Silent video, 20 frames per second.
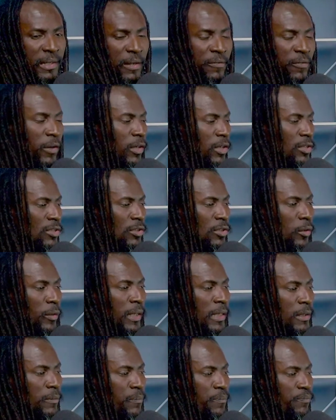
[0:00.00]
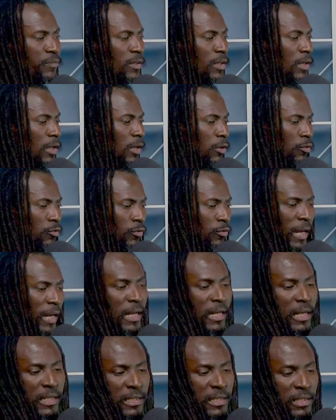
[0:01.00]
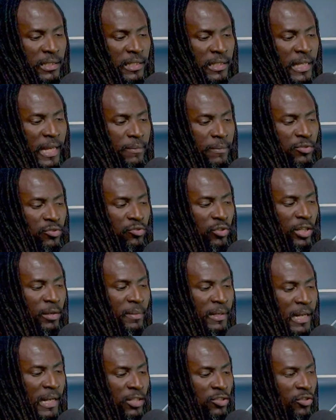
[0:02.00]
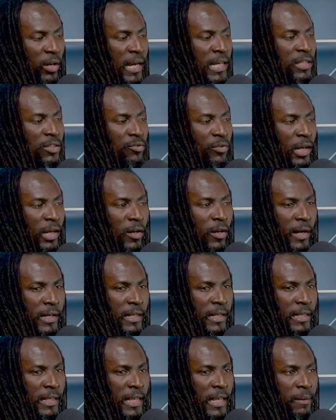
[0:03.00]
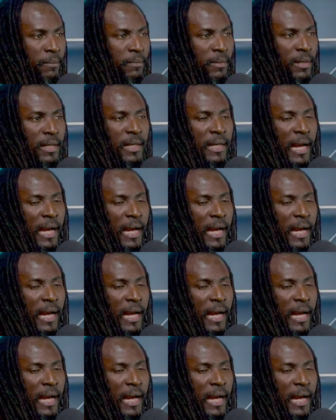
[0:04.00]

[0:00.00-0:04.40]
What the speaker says: If you're just doing regular game streaming and trying to record a game,